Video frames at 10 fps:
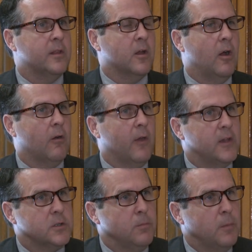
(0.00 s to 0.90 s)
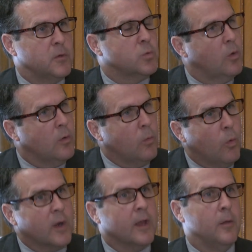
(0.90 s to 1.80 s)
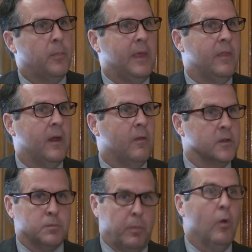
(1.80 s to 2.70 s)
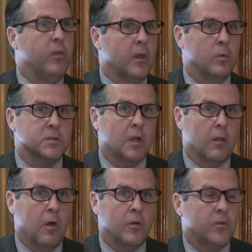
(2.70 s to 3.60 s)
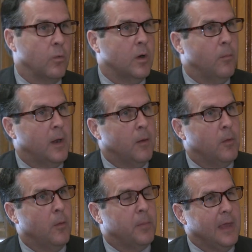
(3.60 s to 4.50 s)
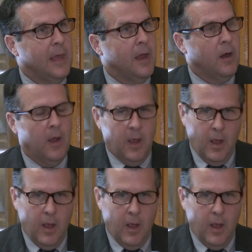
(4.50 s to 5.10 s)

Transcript: The congregation members weren't, weren't going to be there. This building was closed. You wouldn't have been able to be here.